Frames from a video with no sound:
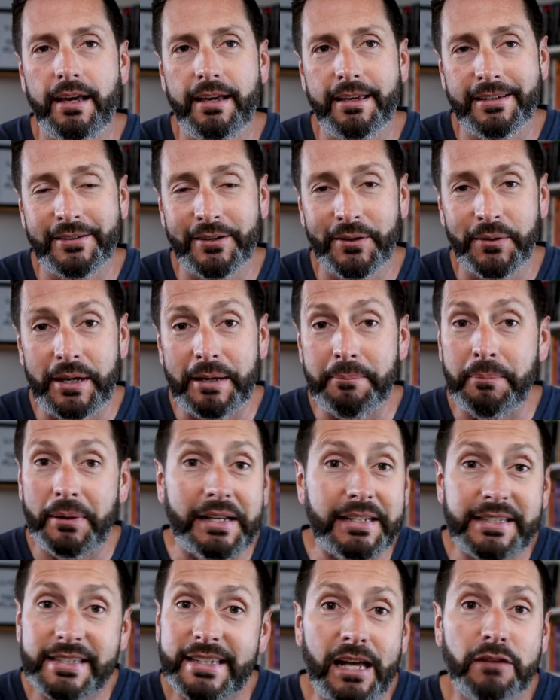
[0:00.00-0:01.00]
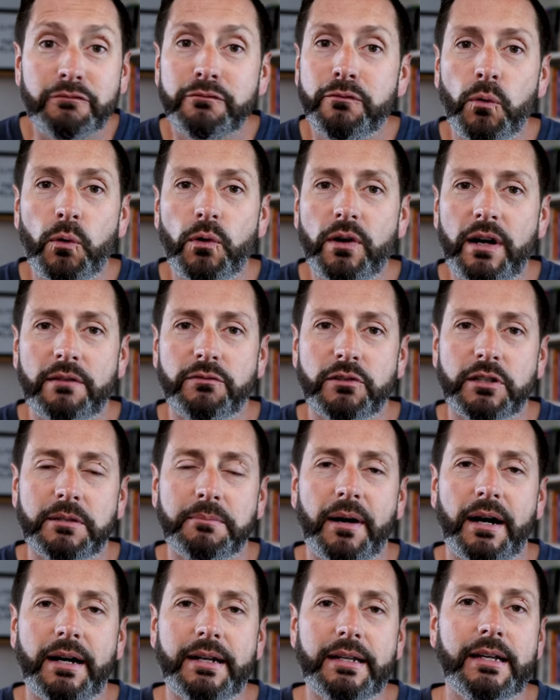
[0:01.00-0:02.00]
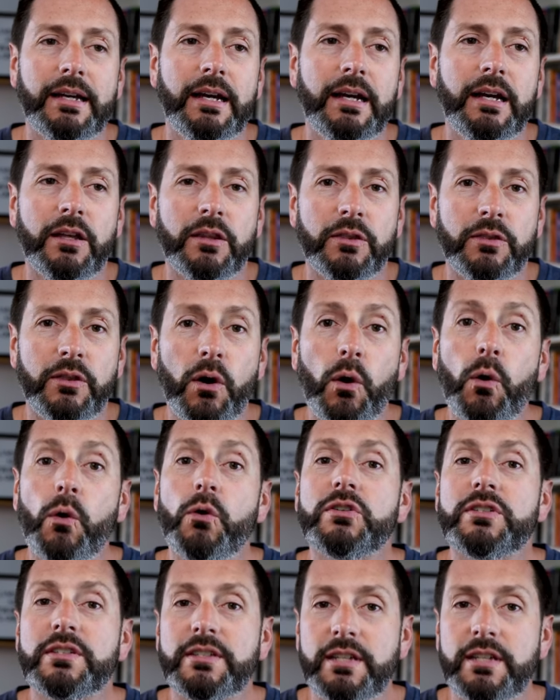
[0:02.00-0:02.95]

you know, but it's not for everybody. Those